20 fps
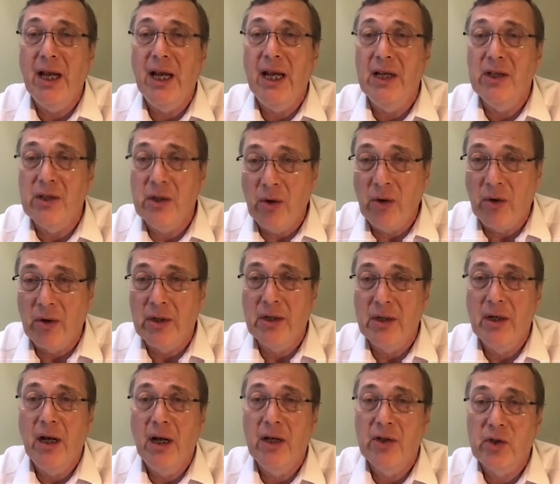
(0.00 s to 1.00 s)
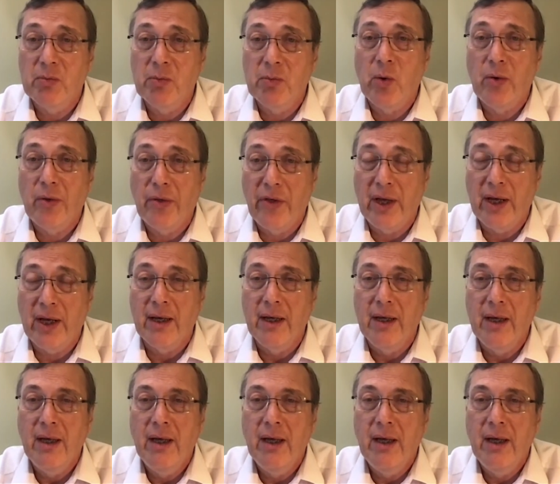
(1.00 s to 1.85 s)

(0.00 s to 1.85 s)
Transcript: is not a small thing.